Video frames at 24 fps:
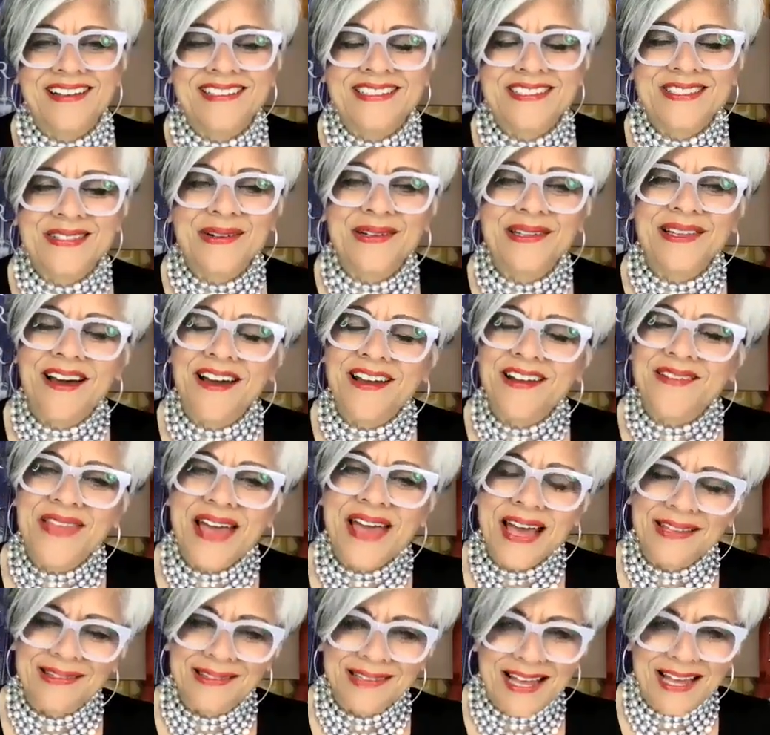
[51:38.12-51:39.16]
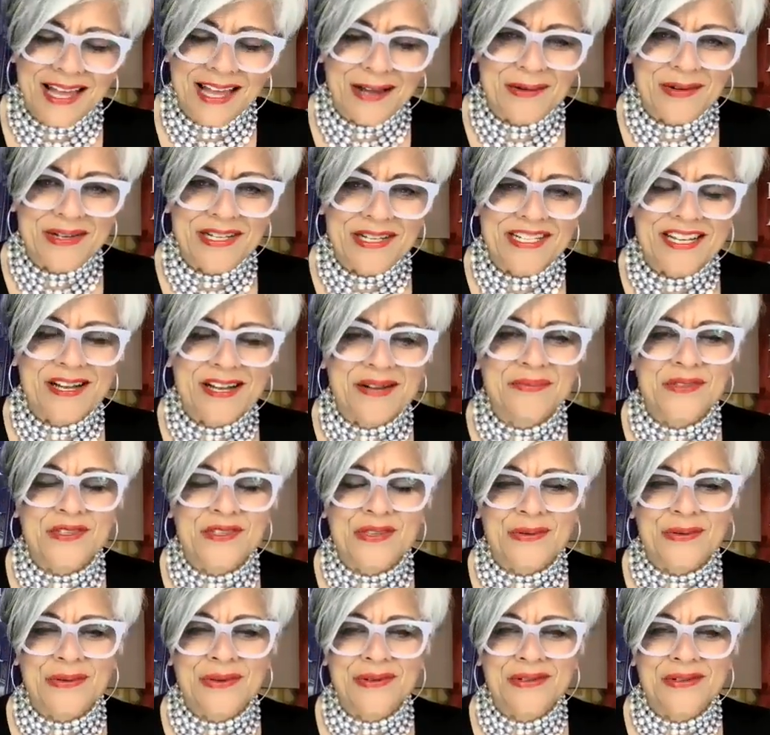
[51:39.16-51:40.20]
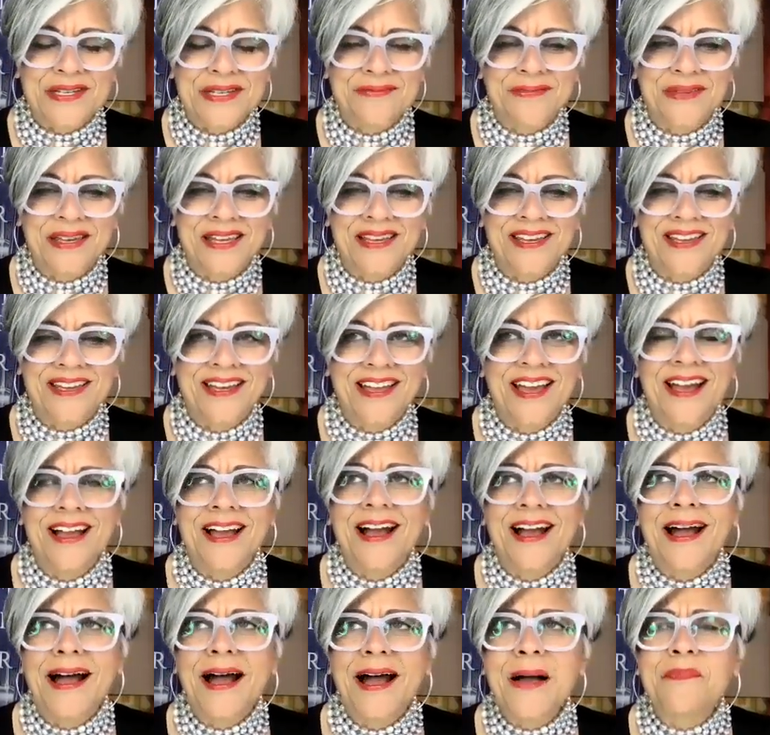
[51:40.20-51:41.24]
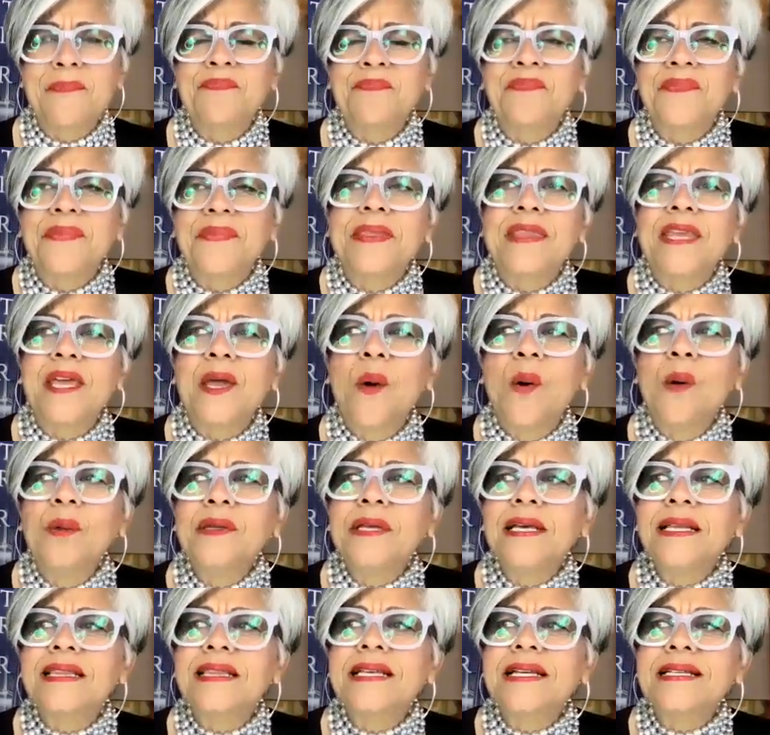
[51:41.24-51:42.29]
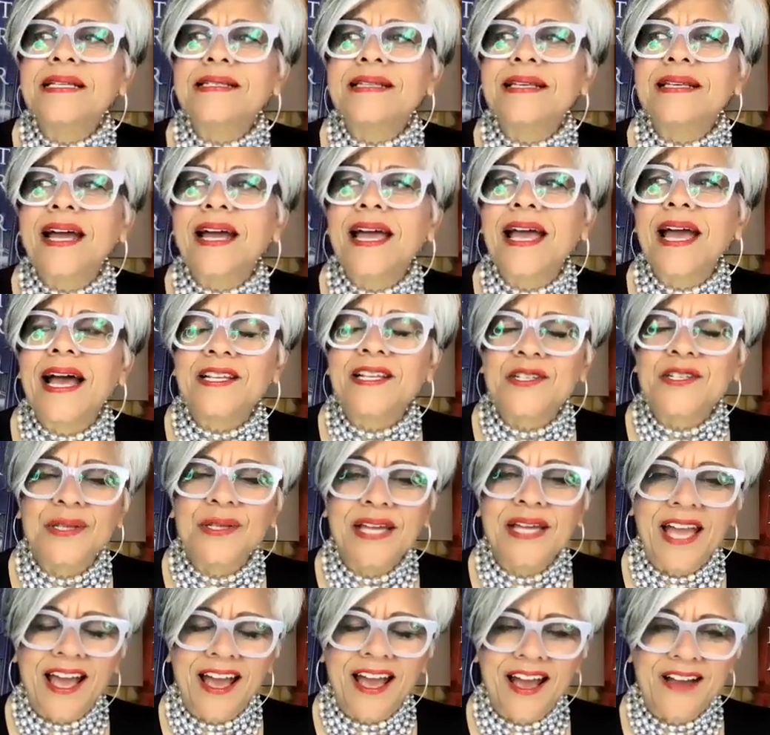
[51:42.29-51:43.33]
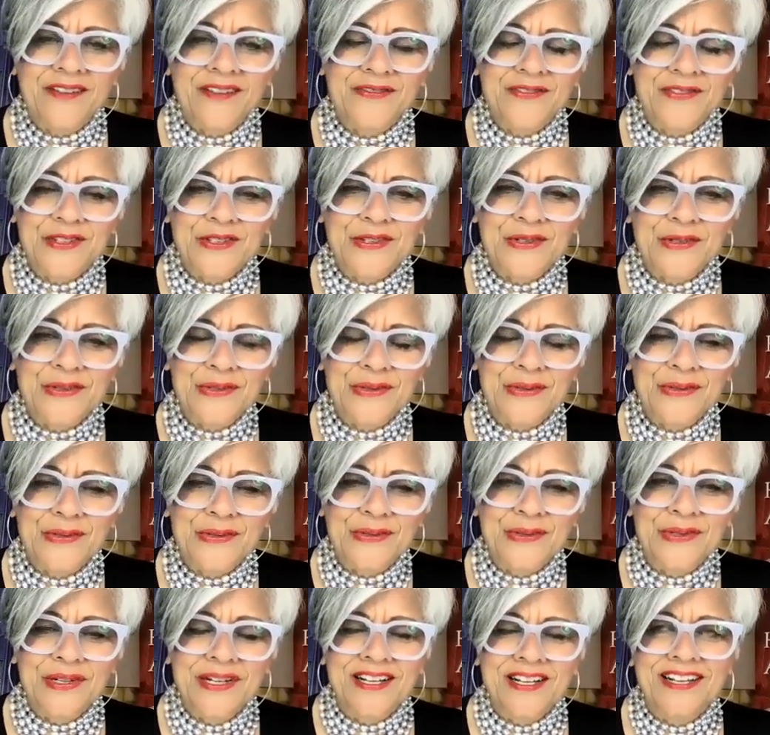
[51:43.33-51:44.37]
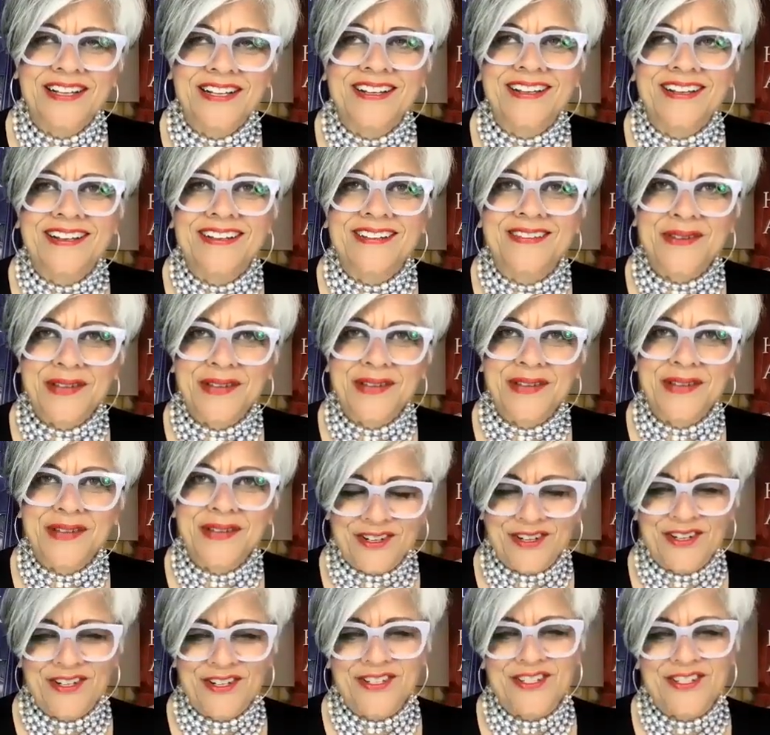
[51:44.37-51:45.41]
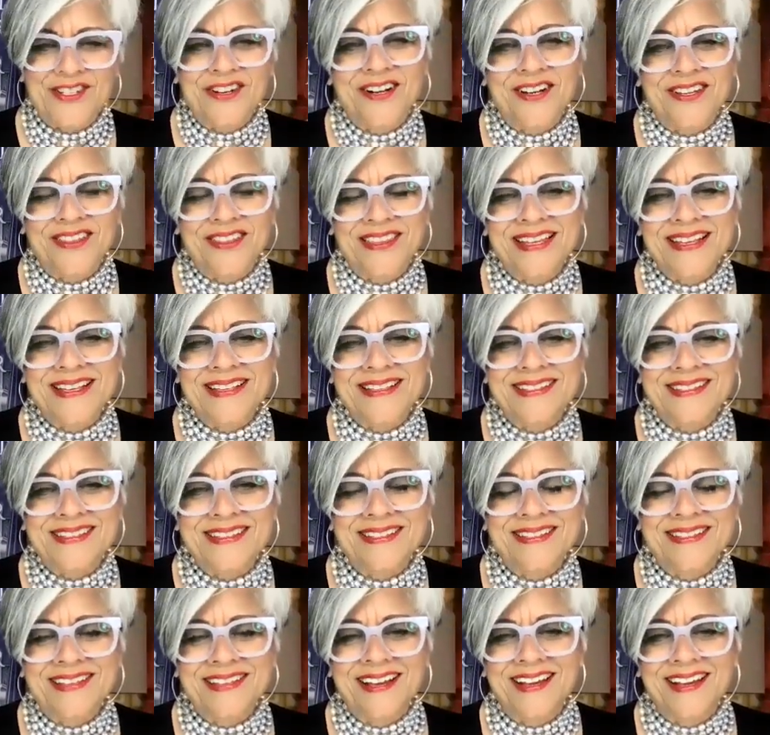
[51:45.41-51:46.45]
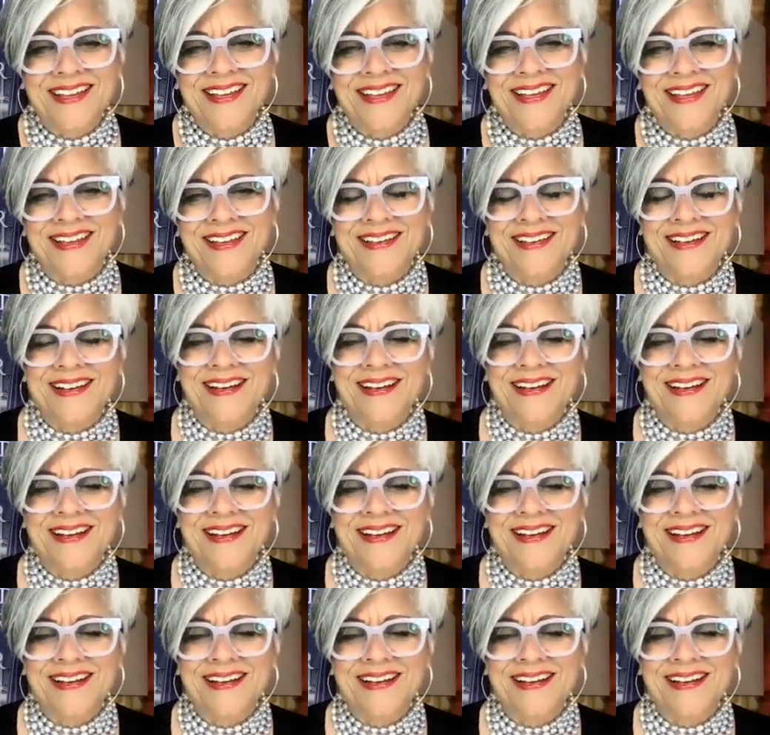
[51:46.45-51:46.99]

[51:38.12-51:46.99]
So a lot of that language comes through to me. The only things that I actually have to research are things like,